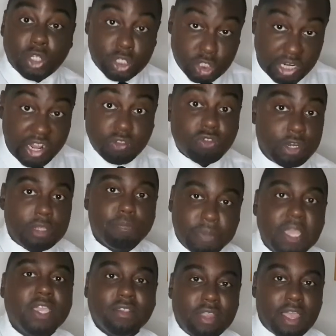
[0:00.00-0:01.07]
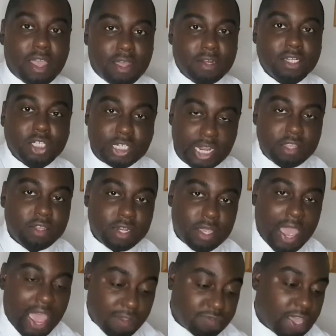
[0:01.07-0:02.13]
Genuinely be that. Genuinely
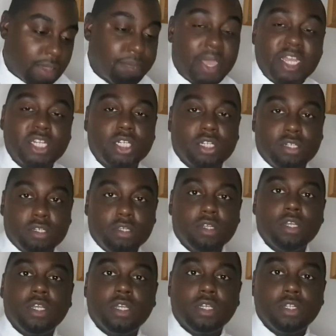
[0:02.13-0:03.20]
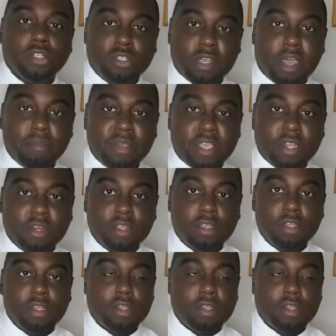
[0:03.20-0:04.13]
have that passion. Do you see what I mean?